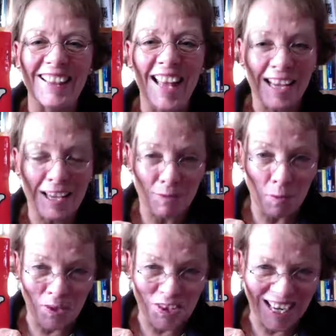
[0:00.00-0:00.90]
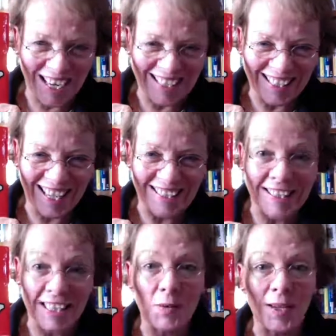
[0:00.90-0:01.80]
Thank you for watching, and
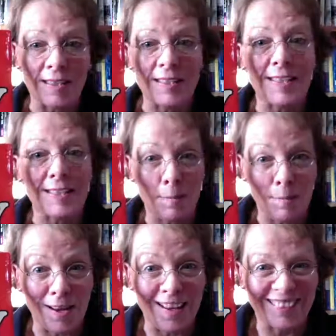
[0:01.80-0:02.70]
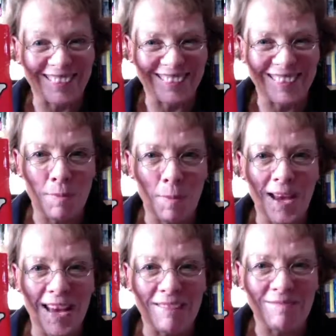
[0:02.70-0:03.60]
see you in December.
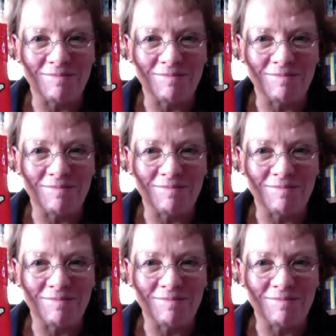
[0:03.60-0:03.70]
Bye-bye.